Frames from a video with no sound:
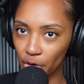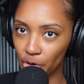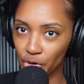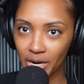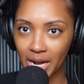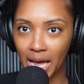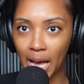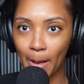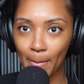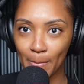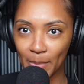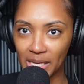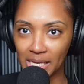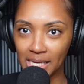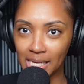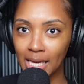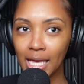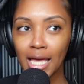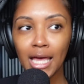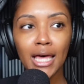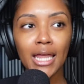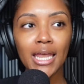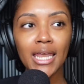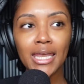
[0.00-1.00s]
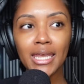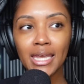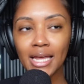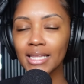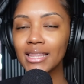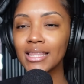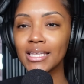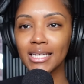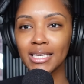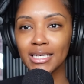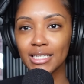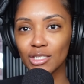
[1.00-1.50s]
not me.
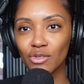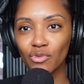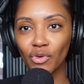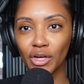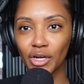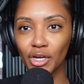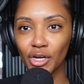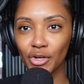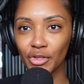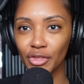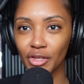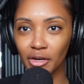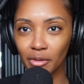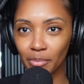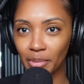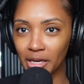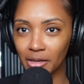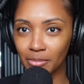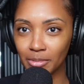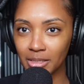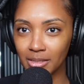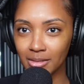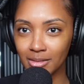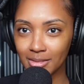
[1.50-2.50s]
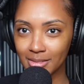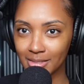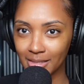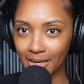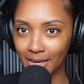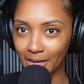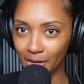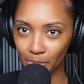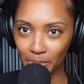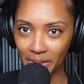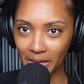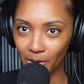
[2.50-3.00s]
Nothing is funnier than a baby
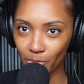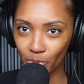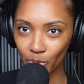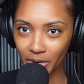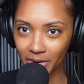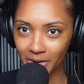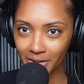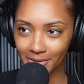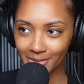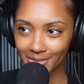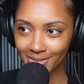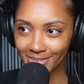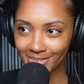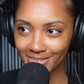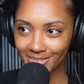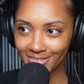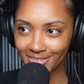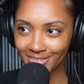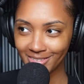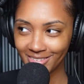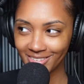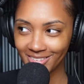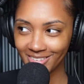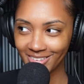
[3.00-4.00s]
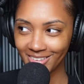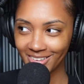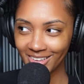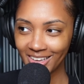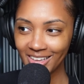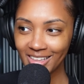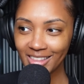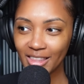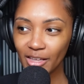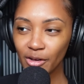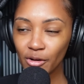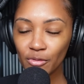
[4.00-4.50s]
saying a bad word.
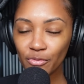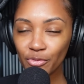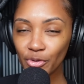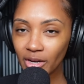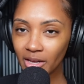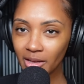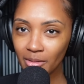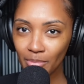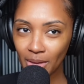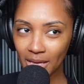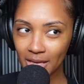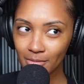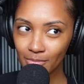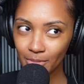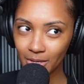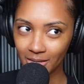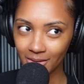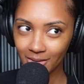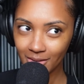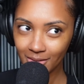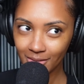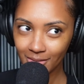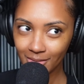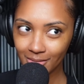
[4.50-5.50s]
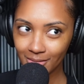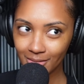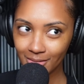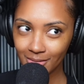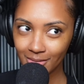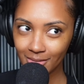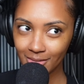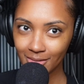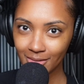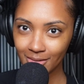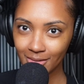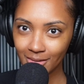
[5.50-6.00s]
They're a freaking baby.
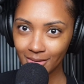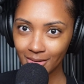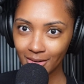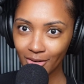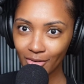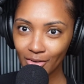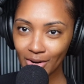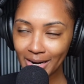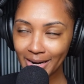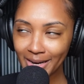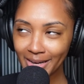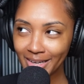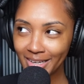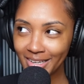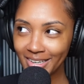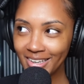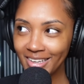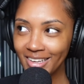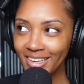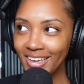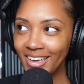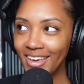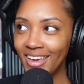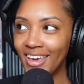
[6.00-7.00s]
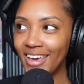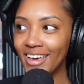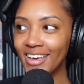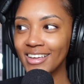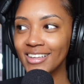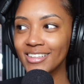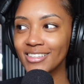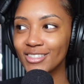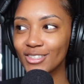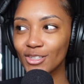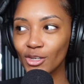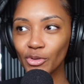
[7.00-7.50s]
All right?
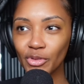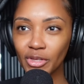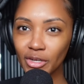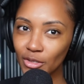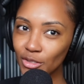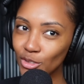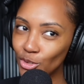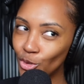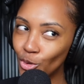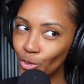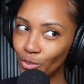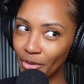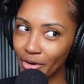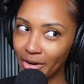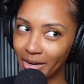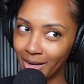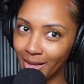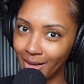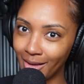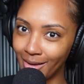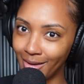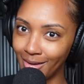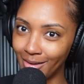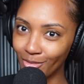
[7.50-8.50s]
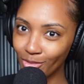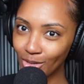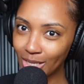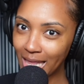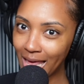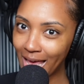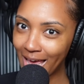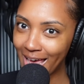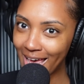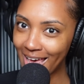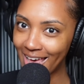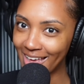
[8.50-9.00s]
And so there's humor in it.
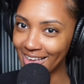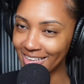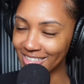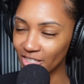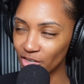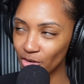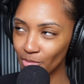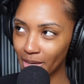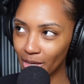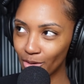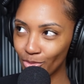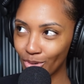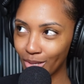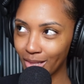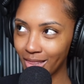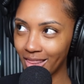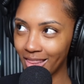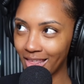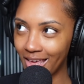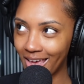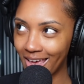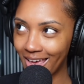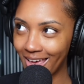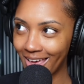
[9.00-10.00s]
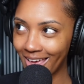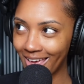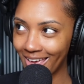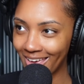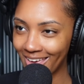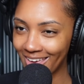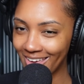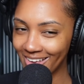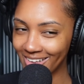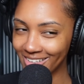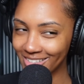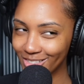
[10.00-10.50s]
Relax. Everybody
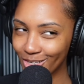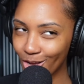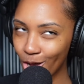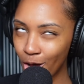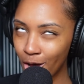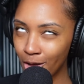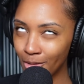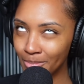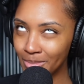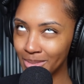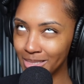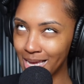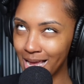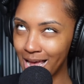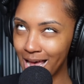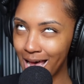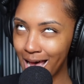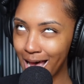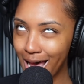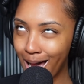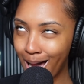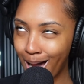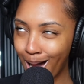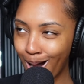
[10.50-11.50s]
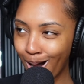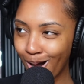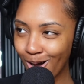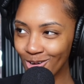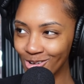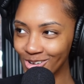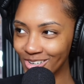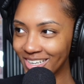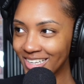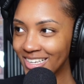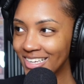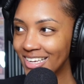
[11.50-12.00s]
relax. Calm down.